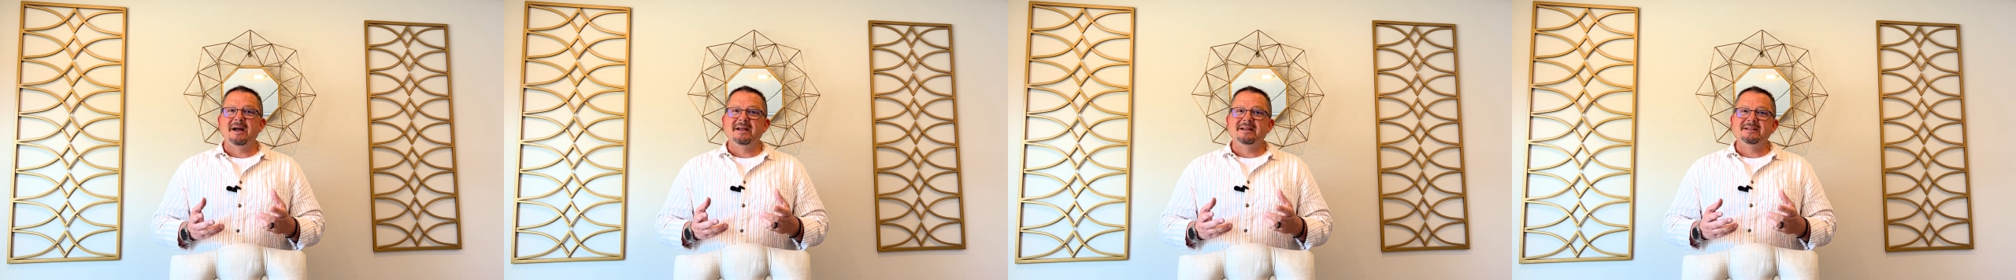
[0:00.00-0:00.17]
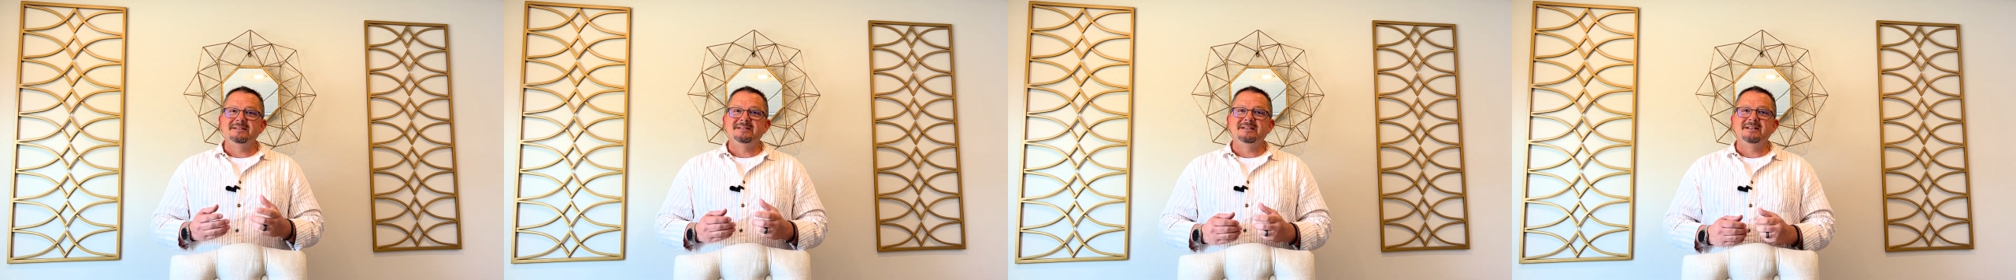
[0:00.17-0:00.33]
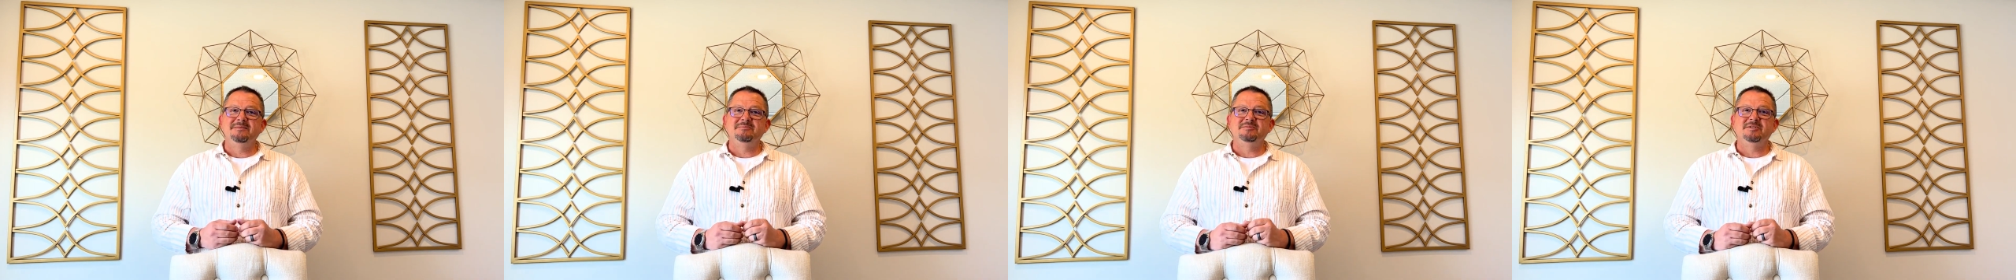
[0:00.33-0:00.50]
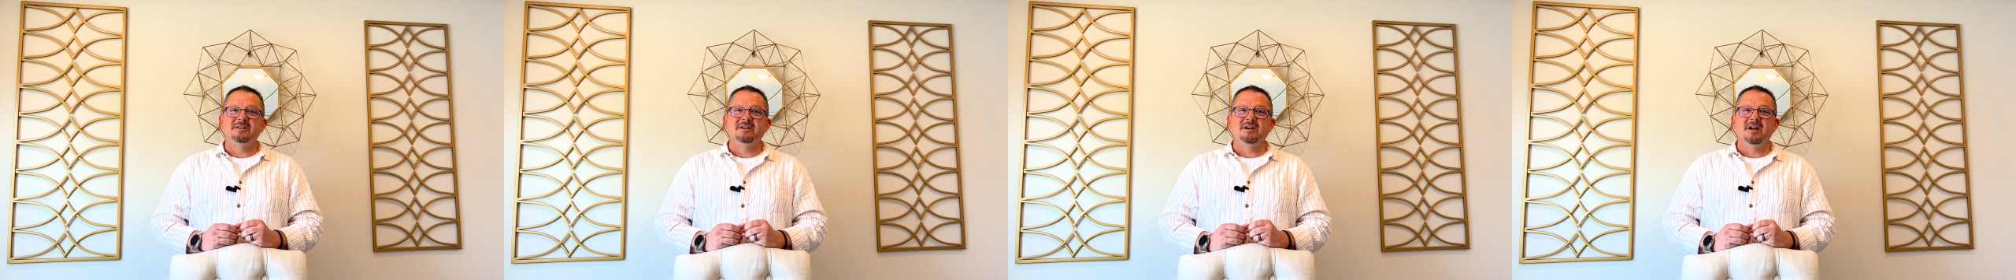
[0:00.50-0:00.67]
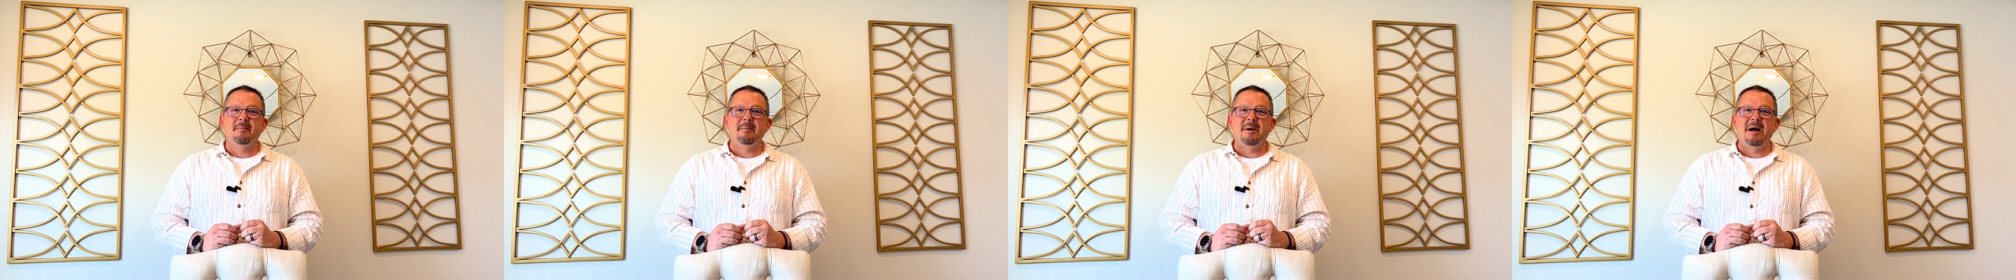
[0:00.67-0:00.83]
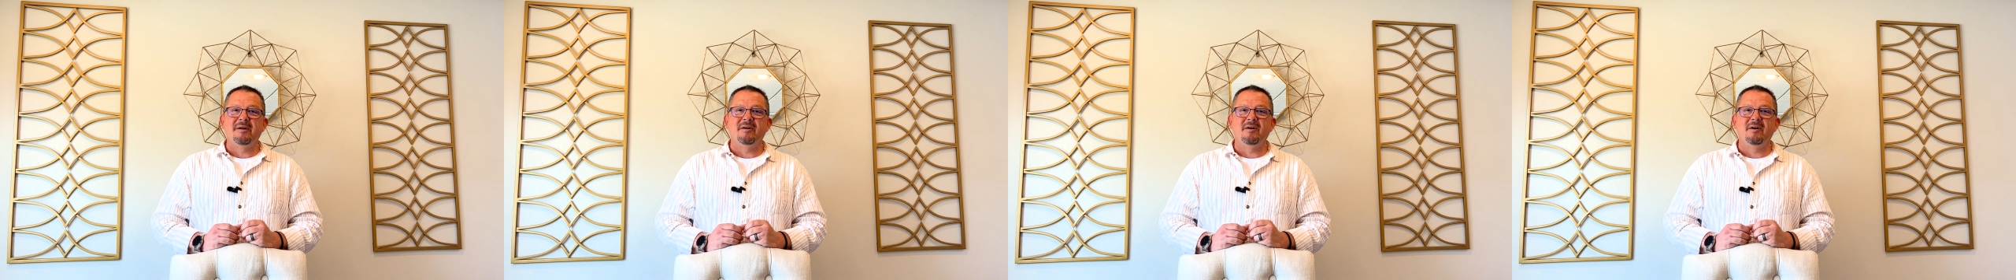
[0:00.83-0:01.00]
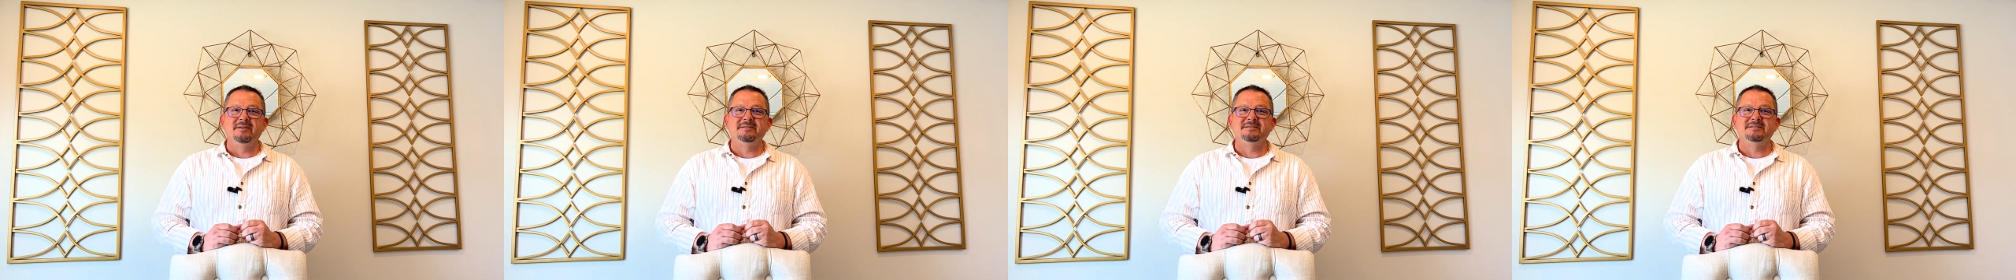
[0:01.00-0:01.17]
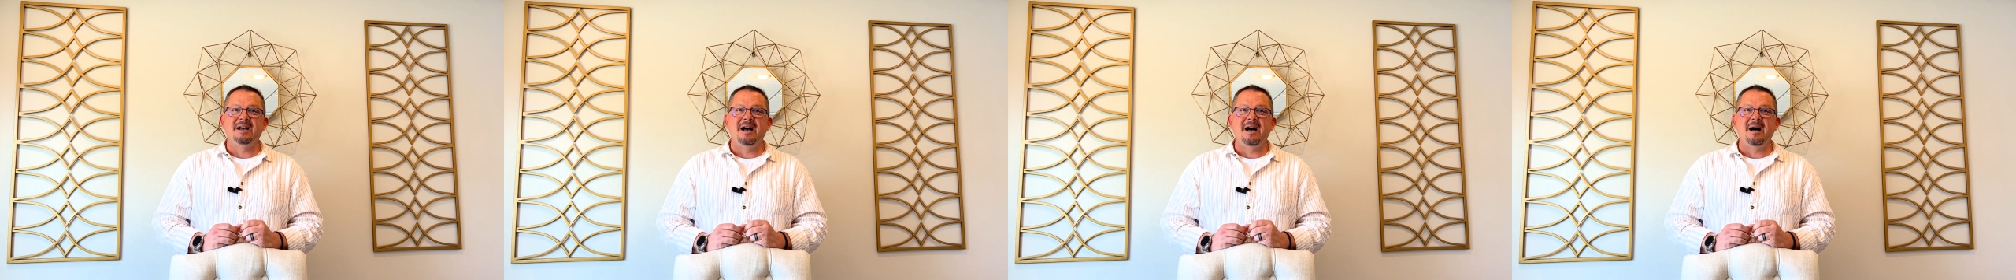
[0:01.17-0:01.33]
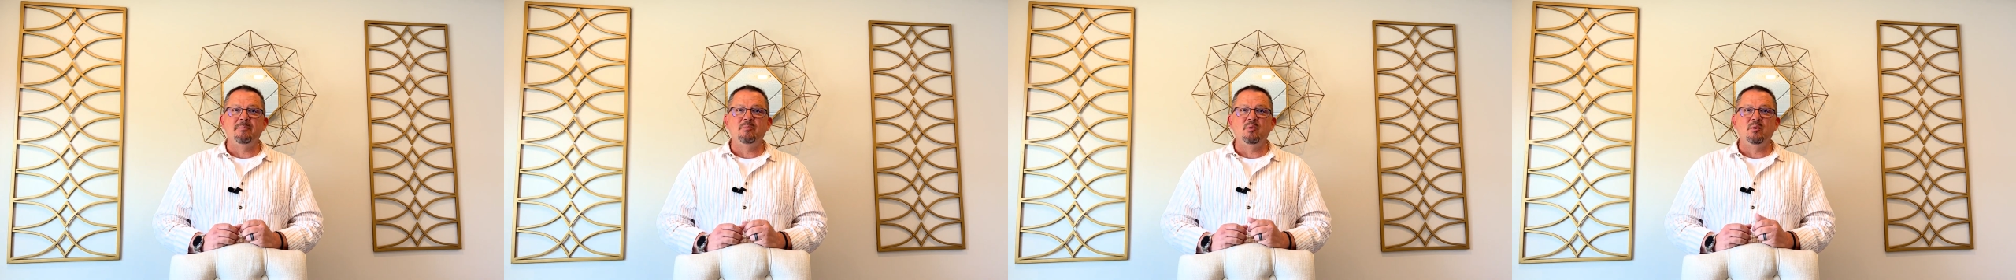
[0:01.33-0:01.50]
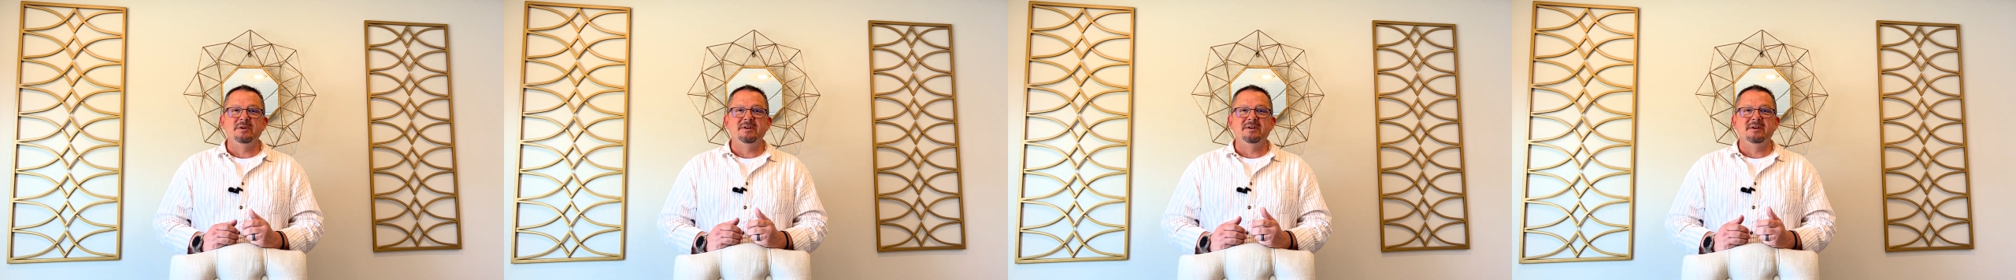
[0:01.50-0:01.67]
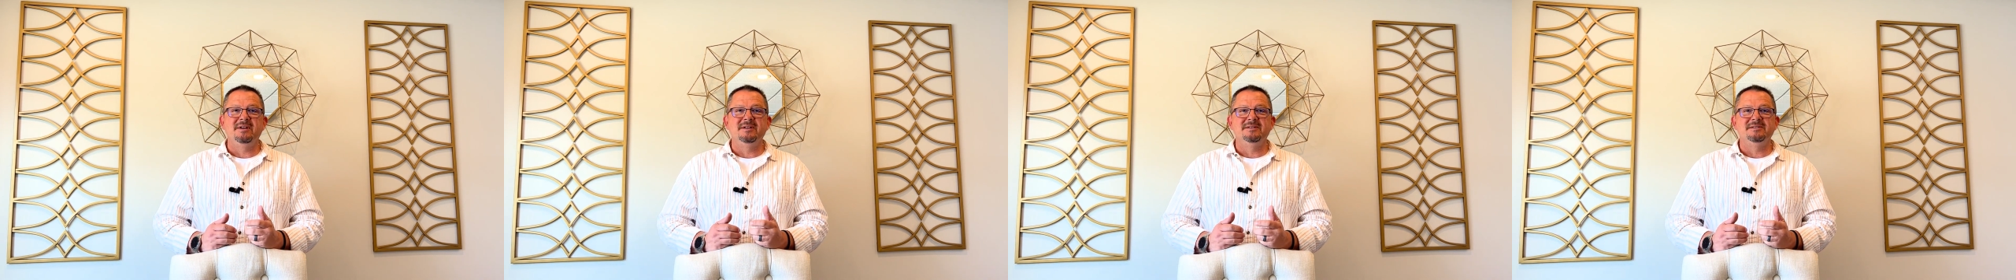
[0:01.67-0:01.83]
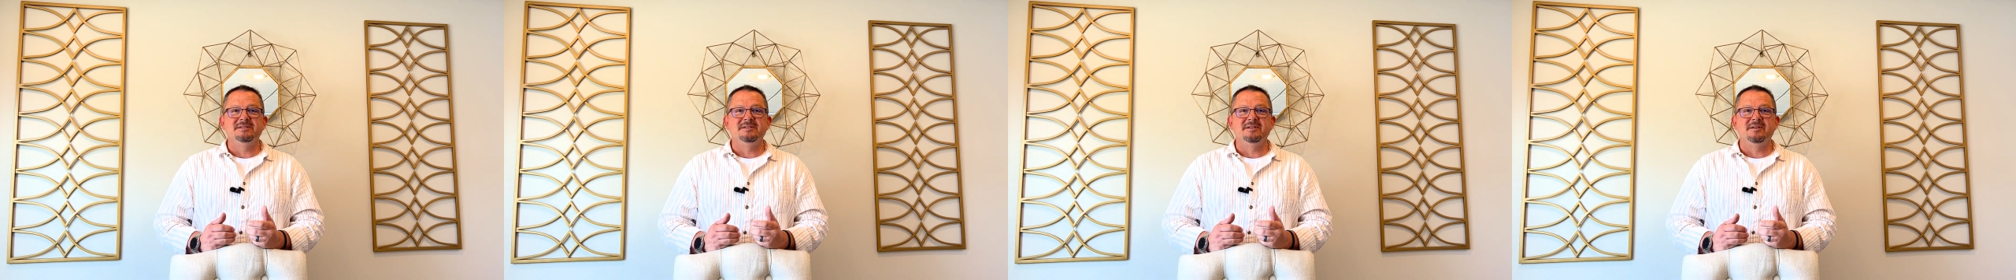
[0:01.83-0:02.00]
buying seems to come out on top when
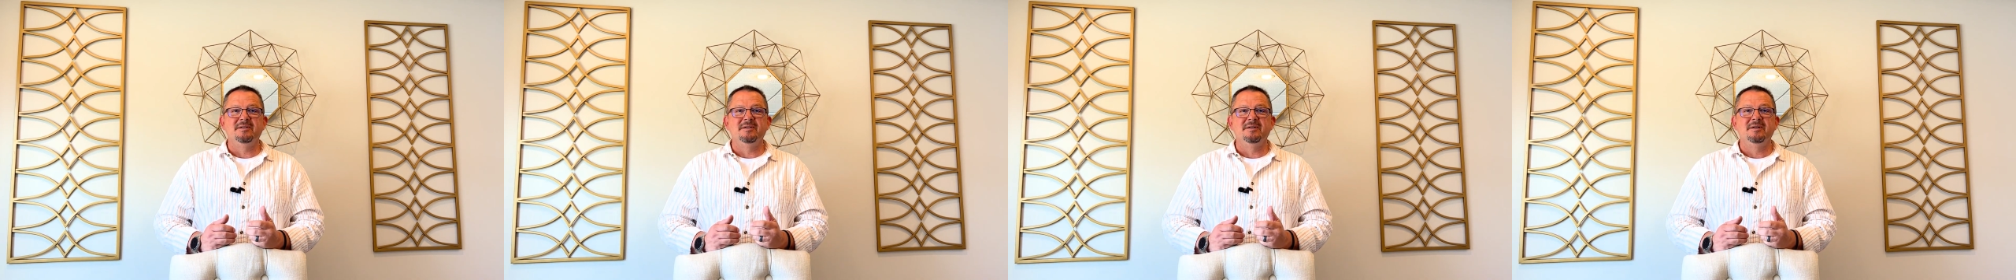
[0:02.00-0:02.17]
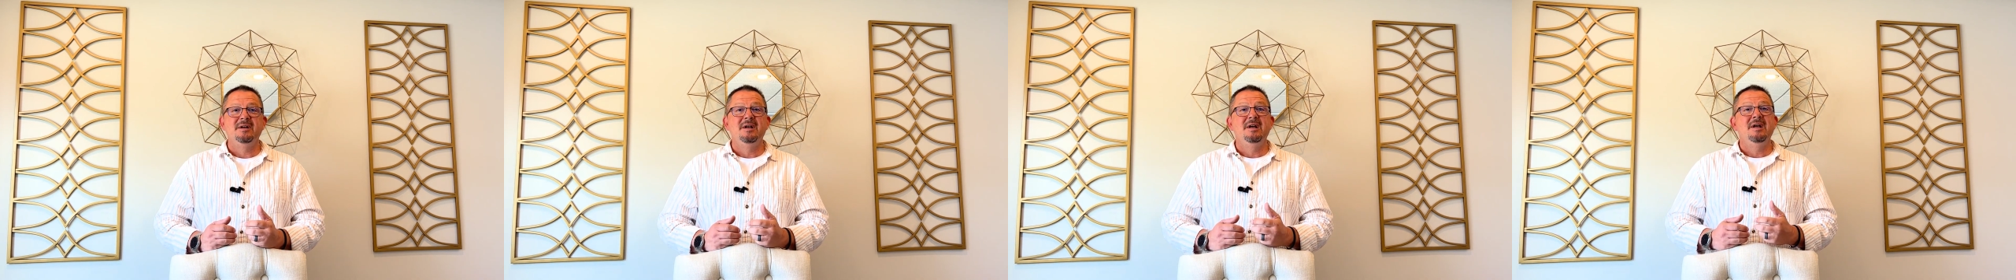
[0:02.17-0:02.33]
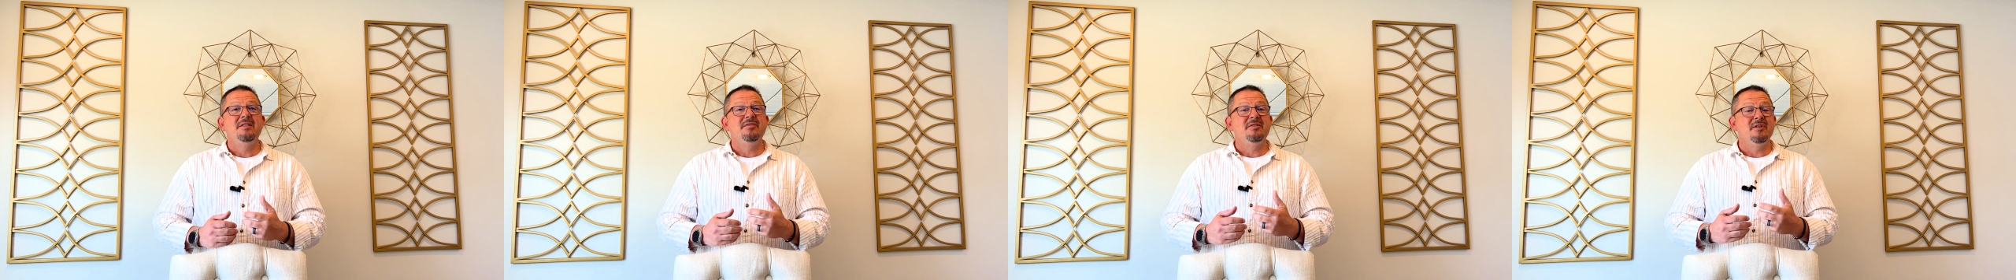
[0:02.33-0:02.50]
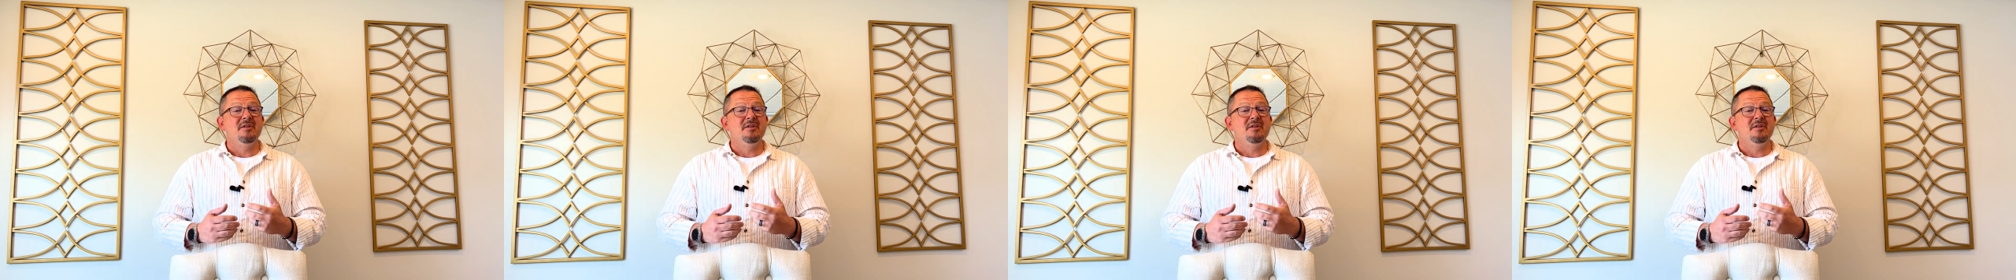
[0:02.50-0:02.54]
you consider